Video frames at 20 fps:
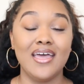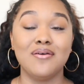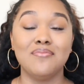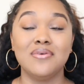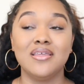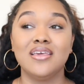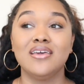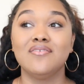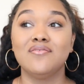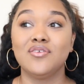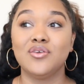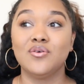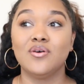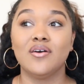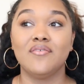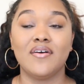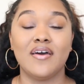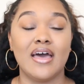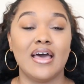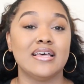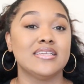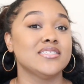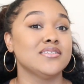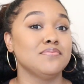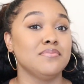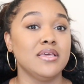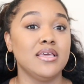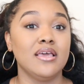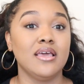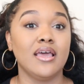And many of you have
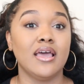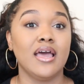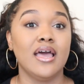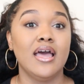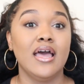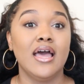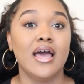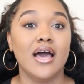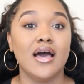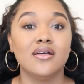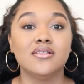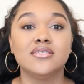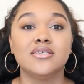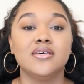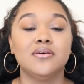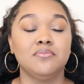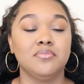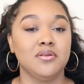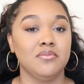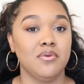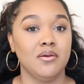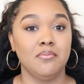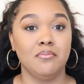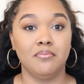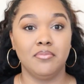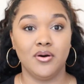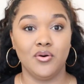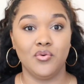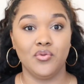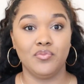asked me how to
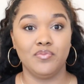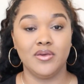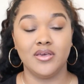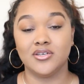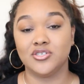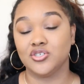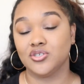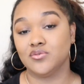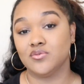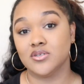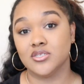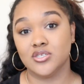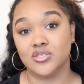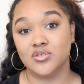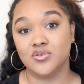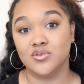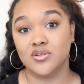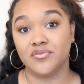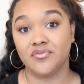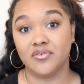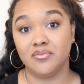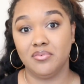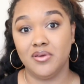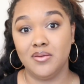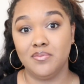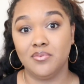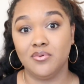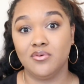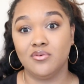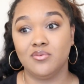implement both because you're going to 2 different
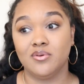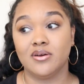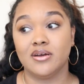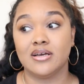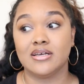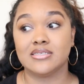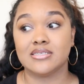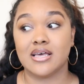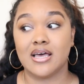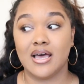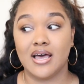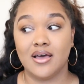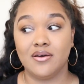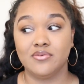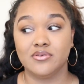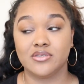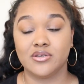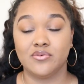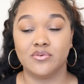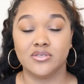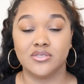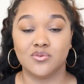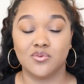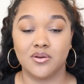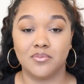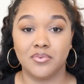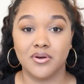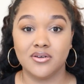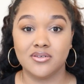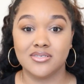people, whereas I was going to
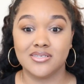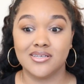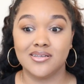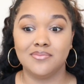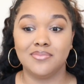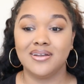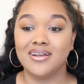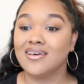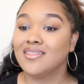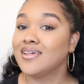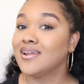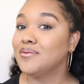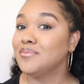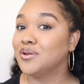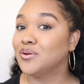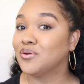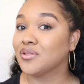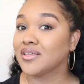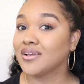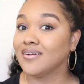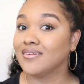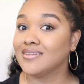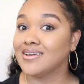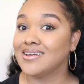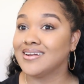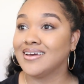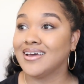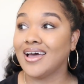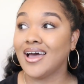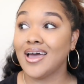1 person. But now that I'm in North
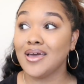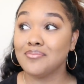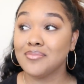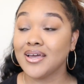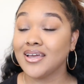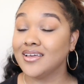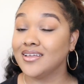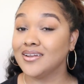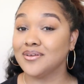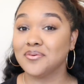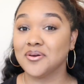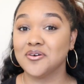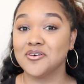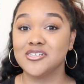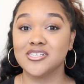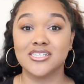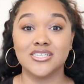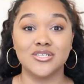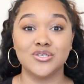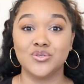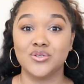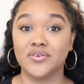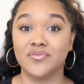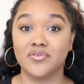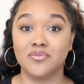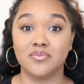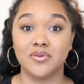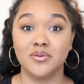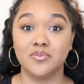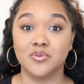Carolina, I might end up going to 2
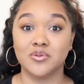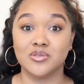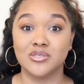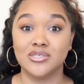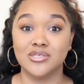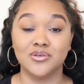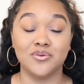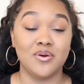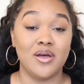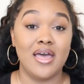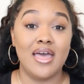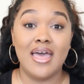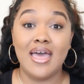different people too.